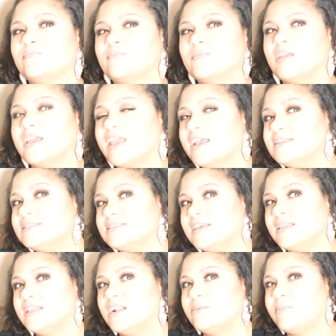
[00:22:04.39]
I can't say
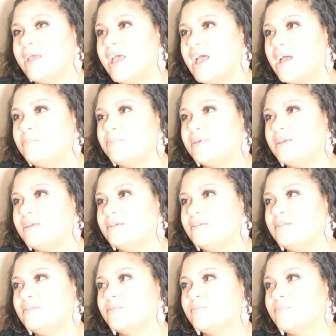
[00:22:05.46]
that I'm
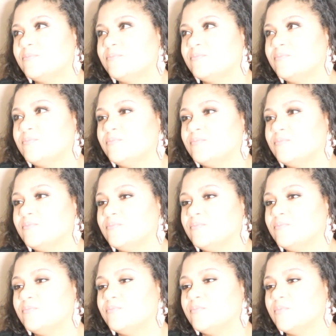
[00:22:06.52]
happy
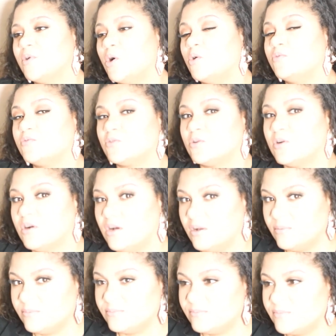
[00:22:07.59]
overall.
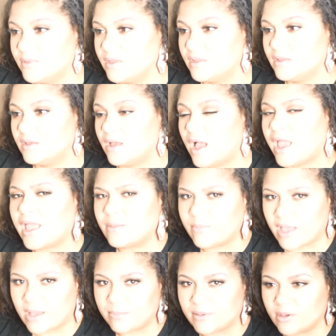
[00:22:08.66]
I am
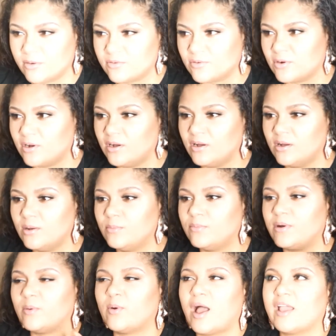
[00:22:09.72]
happy overall,
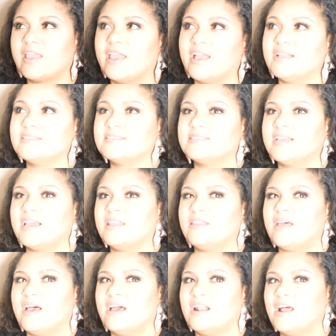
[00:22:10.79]
but I can't say
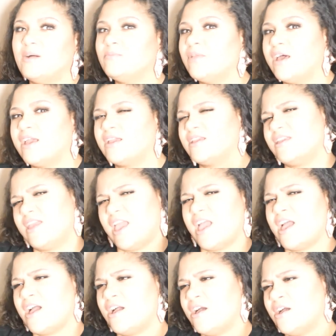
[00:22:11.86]
that I'm like,
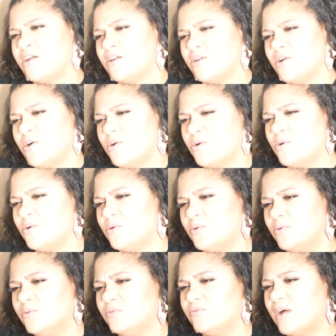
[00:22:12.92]
yeah,
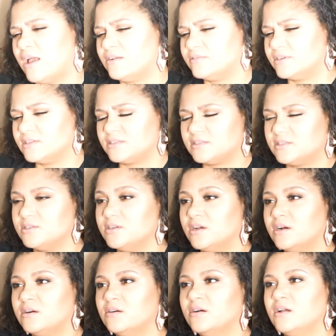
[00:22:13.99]
go virus, you
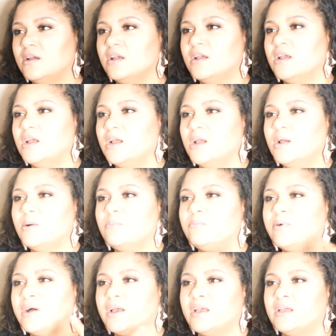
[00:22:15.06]
know.
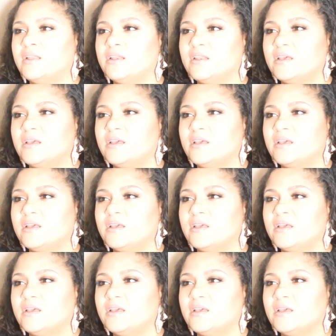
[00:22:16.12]
But